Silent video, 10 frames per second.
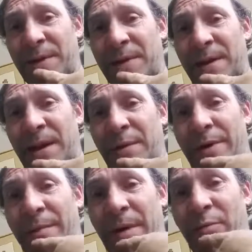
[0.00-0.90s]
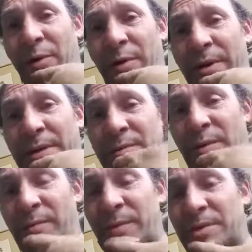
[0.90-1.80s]
but anyway, my point is
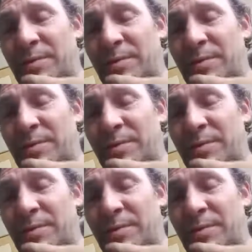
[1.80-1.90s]
with Mr.